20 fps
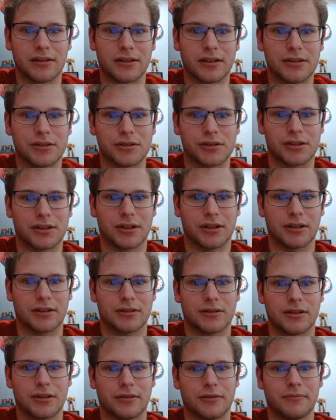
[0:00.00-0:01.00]
Interesting.
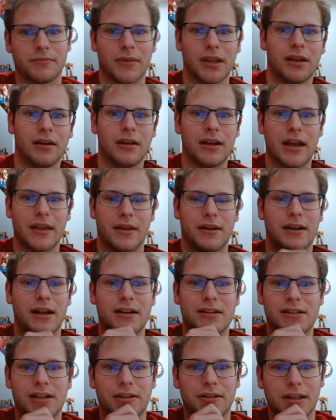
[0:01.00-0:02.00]
So, yeah, that Knight
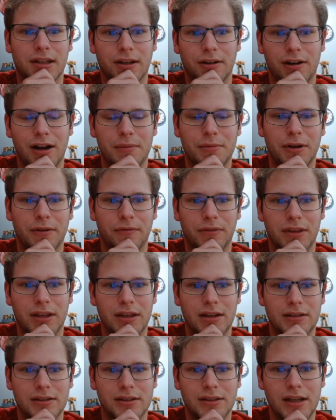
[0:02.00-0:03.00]
Assailant that they grabbed off
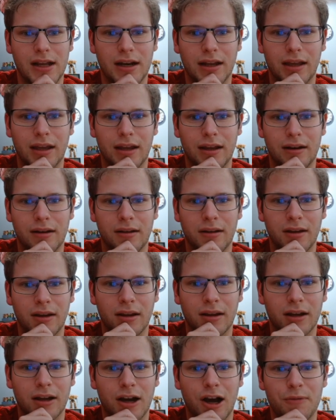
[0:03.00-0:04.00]
the Sangan,
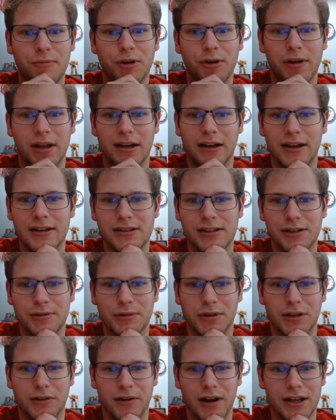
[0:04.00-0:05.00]
comboing nicely with
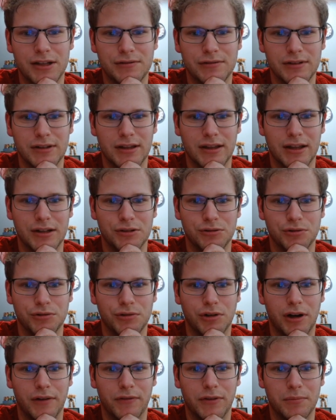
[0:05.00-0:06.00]
the Graceful that they drew
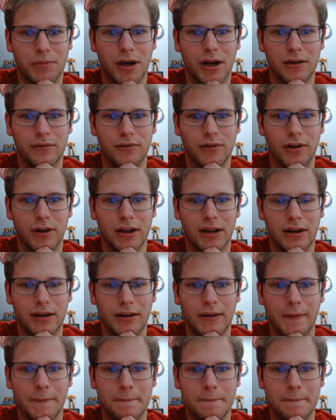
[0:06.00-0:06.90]
off the Pot of Greed.